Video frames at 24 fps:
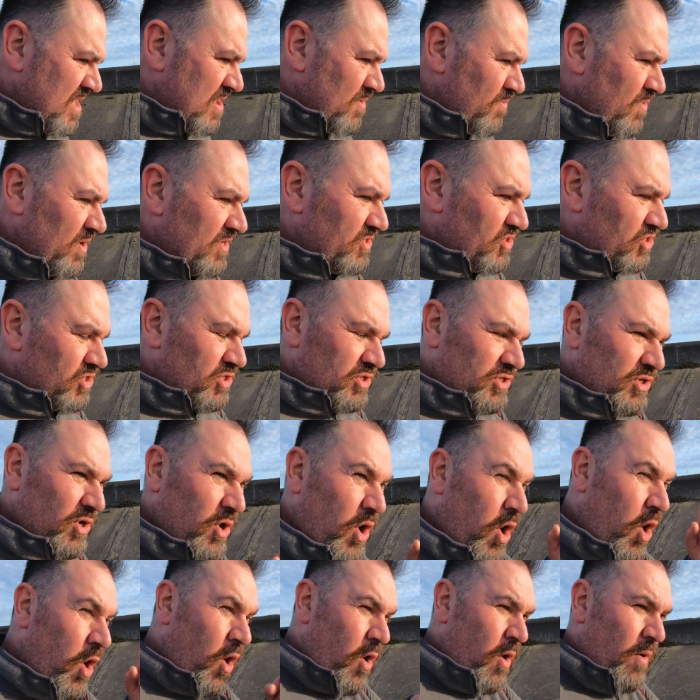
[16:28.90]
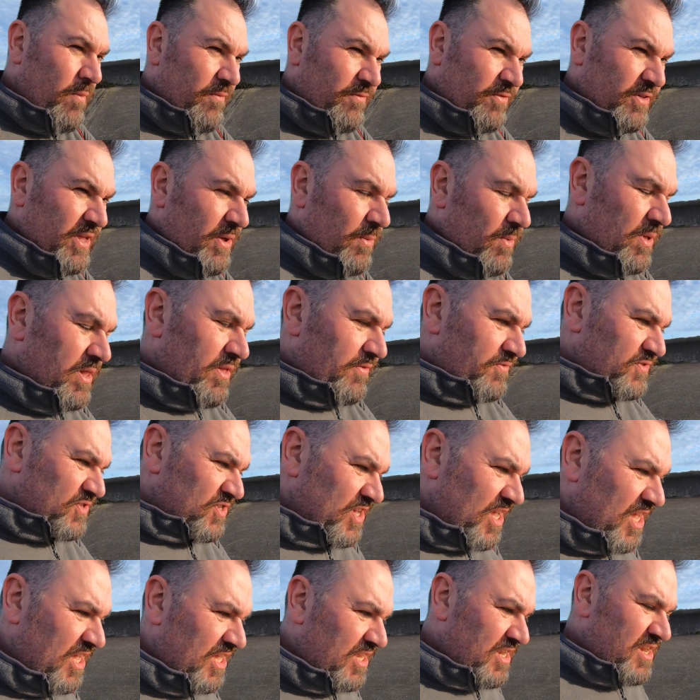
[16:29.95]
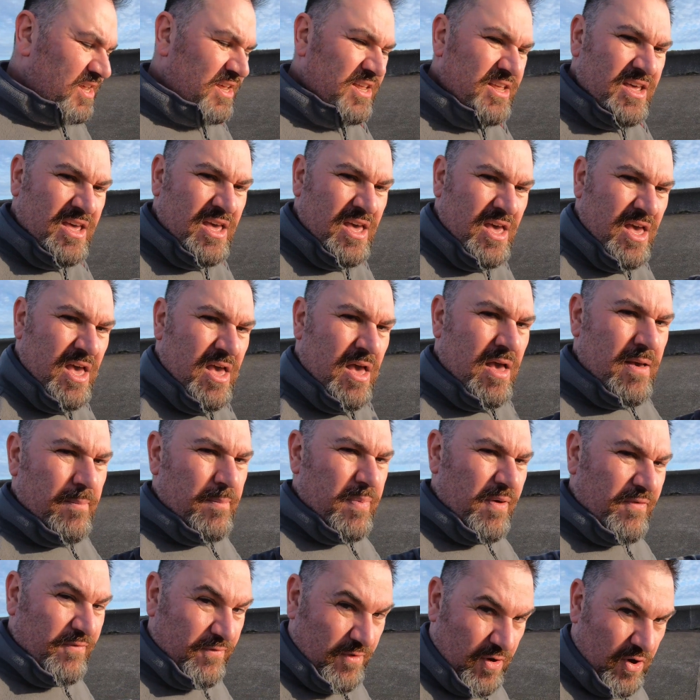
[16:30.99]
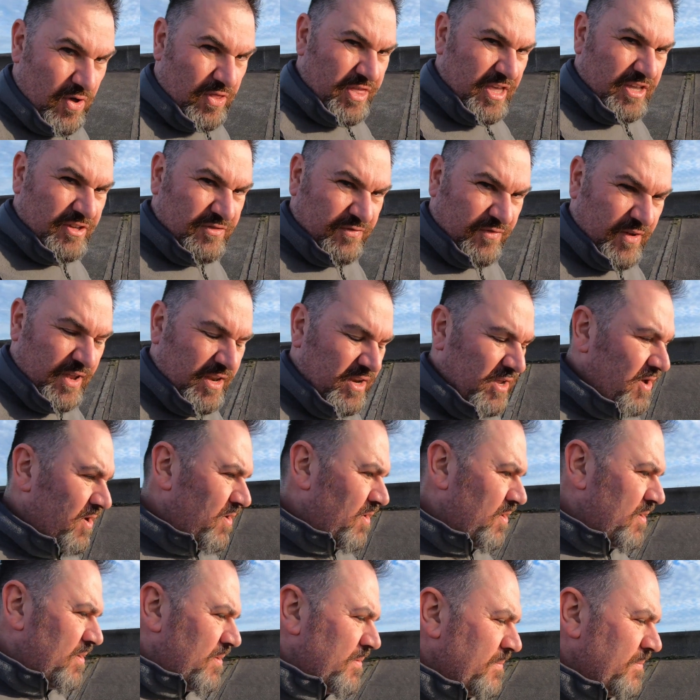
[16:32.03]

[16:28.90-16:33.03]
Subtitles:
which you hopefully will have seen before this video.